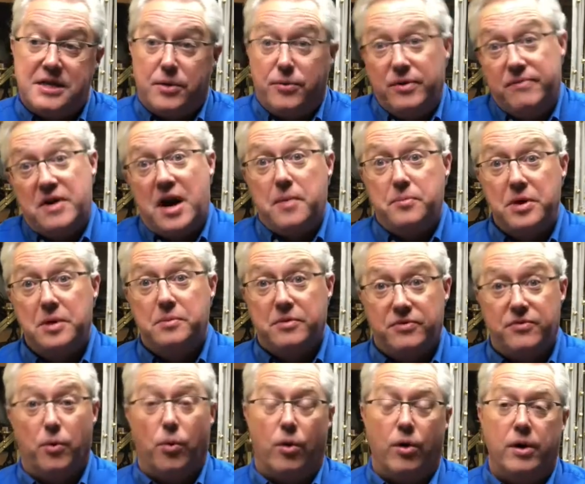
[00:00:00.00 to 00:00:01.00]
that we've not been
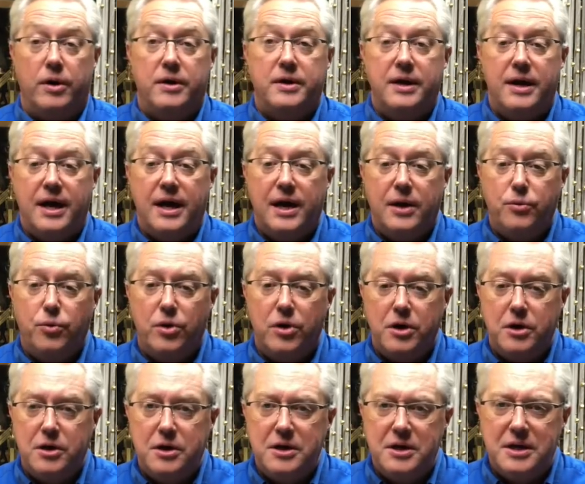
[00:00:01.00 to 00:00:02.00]
before, and
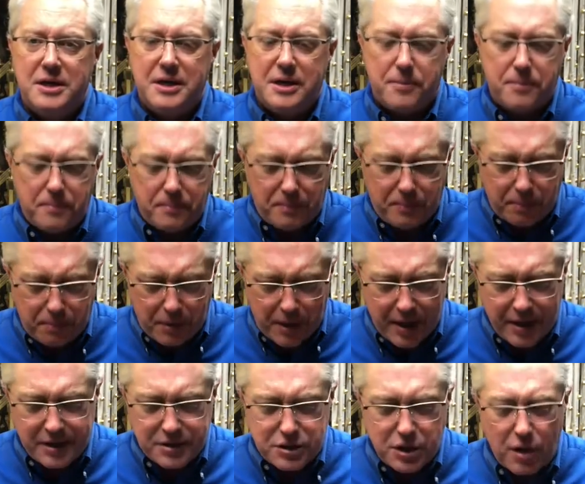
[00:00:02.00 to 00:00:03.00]
we're in a
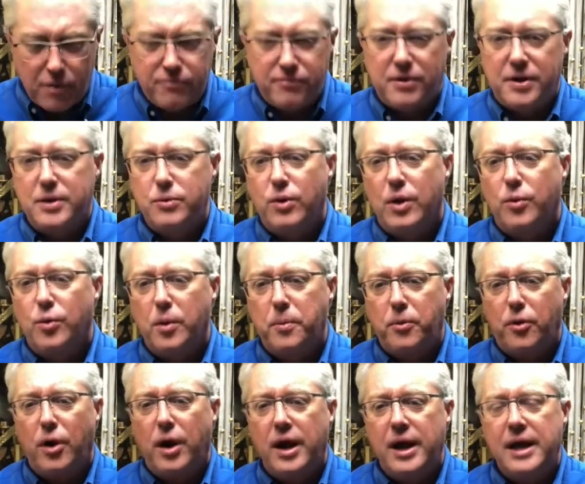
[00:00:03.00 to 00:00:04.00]
place, hopefully, where we're
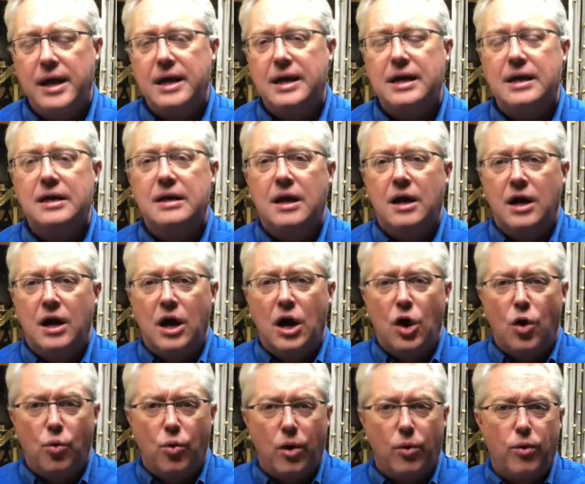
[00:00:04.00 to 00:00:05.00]
praying and
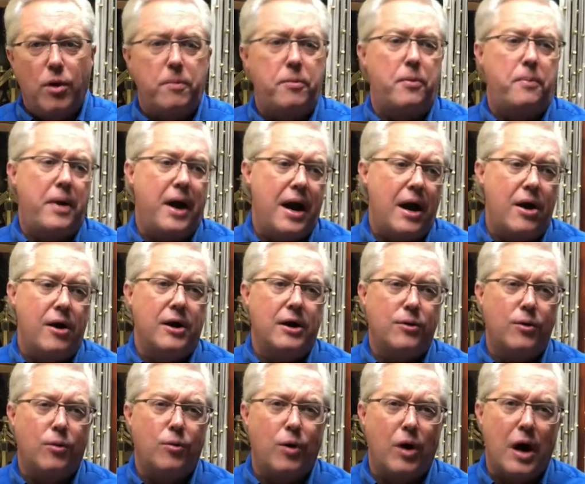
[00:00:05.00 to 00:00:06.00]
where we're preparing,
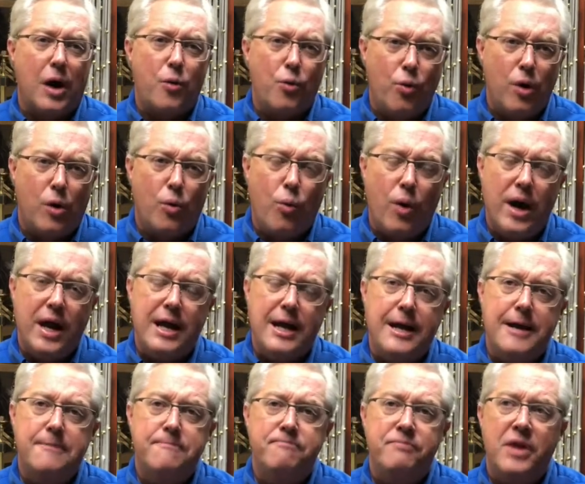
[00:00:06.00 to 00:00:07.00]
where we're
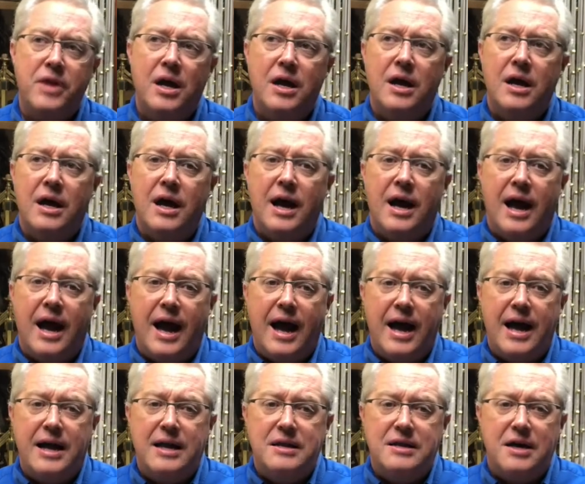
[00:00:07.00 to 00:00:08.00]
waiting,
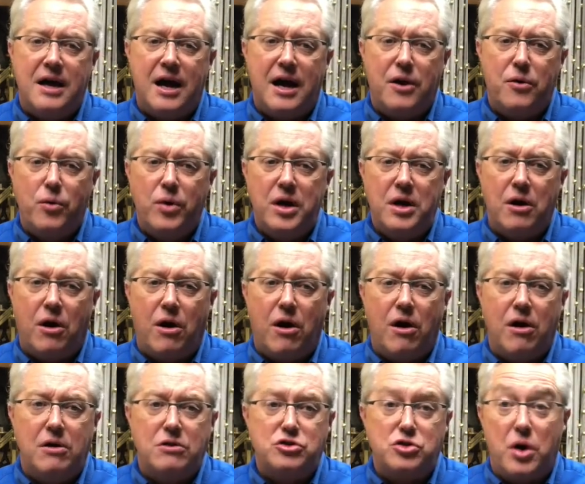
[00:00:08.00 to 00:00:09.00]
and we
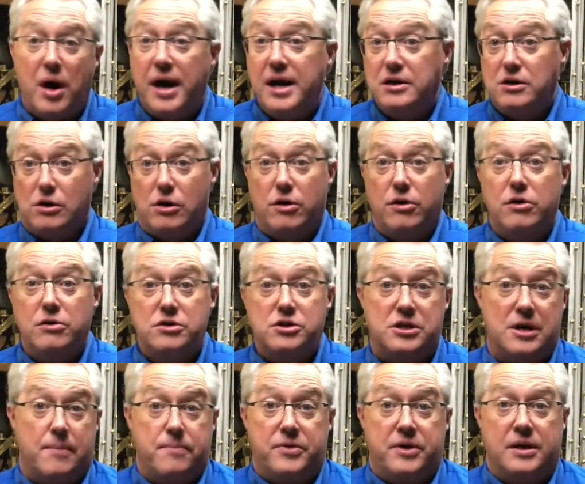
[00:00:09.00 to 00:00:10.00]
are trying to learn
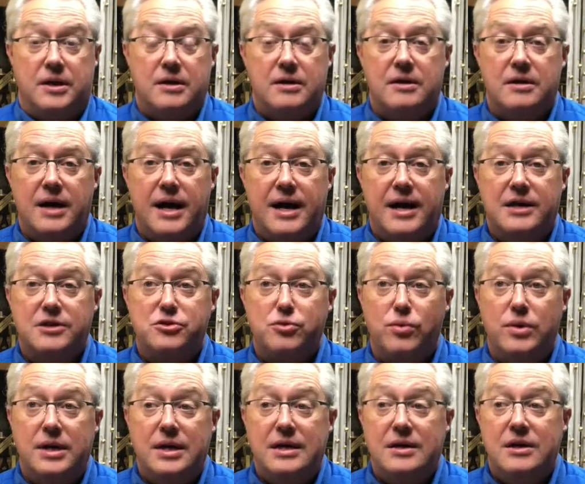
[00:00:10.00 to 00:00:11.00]
something as
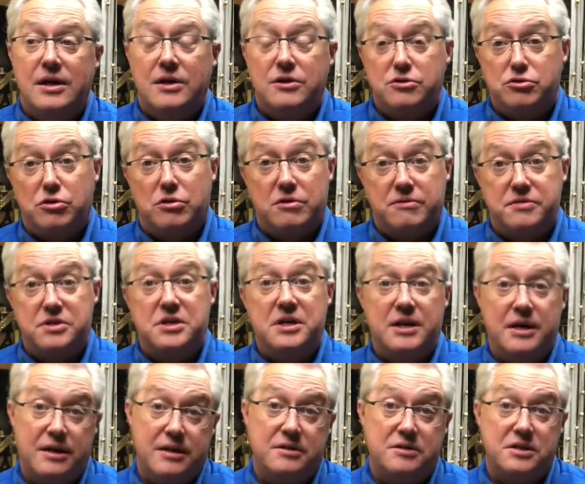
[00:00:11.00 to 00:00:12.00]
we sort of
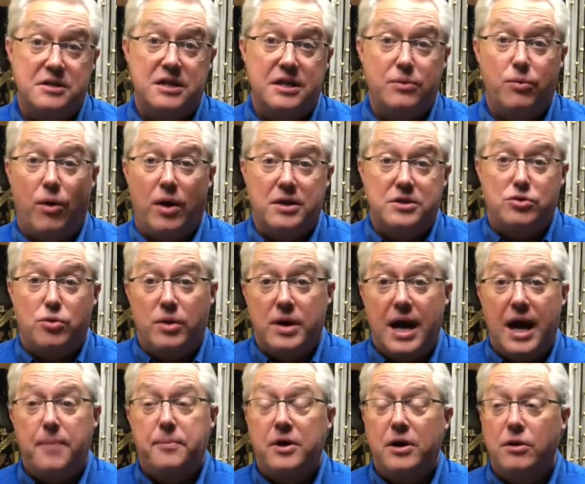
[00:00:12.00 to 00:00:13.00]
sit and see what's going to
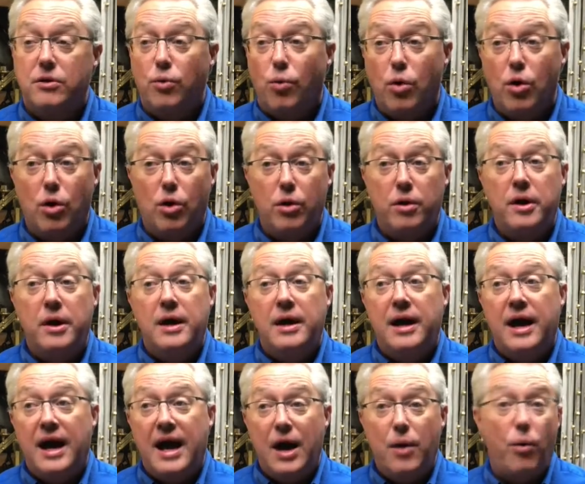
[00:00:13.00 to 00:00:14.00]
happen in the world
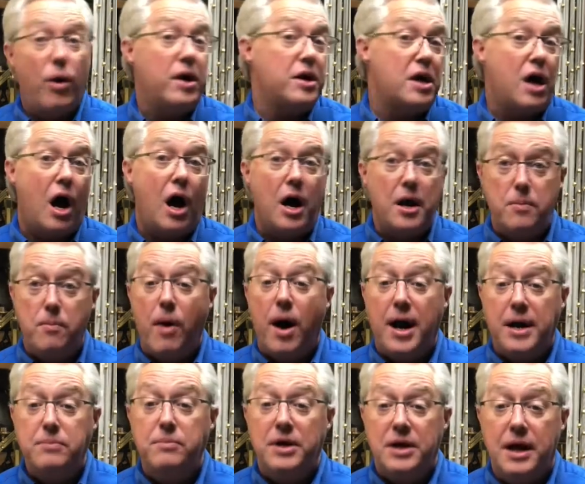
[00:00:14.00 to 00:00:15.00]
and what God
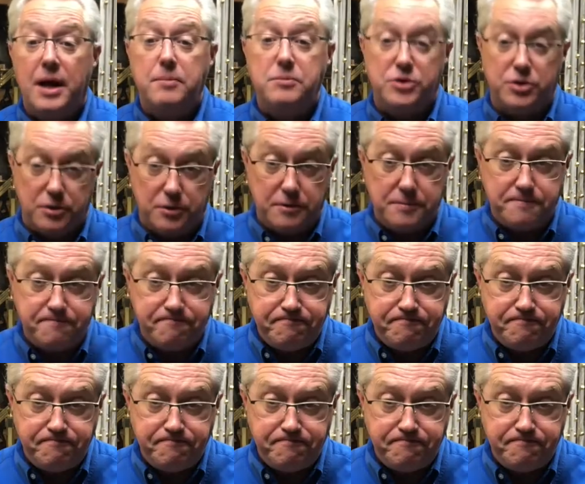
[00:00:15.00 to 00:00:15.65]
might be up to.